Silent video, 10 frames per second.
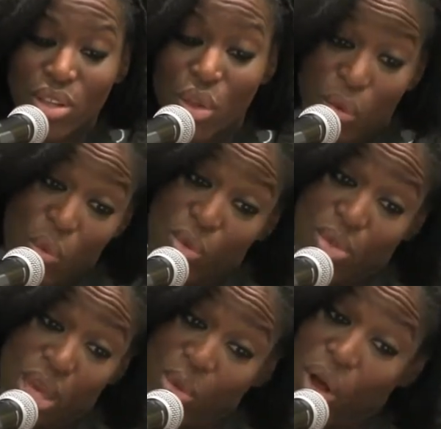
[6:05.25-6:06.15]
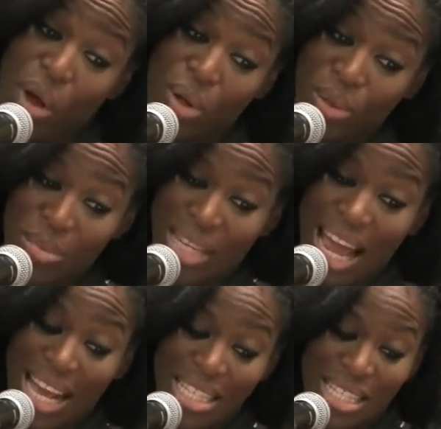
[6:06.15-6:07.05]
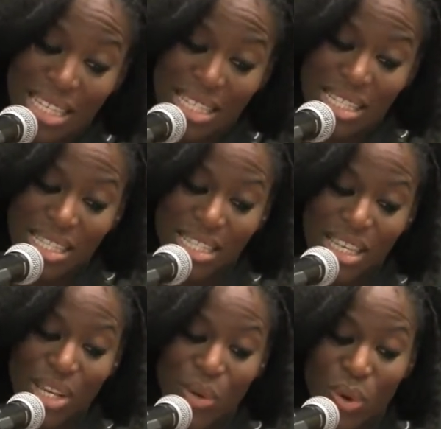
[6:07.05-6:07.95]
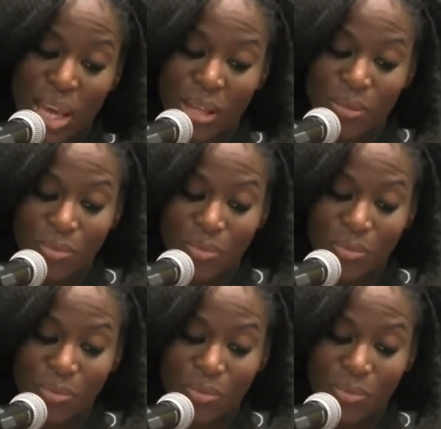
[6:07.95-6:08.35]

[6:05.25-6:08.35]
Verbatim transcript: though they were all complete accidents, in a way.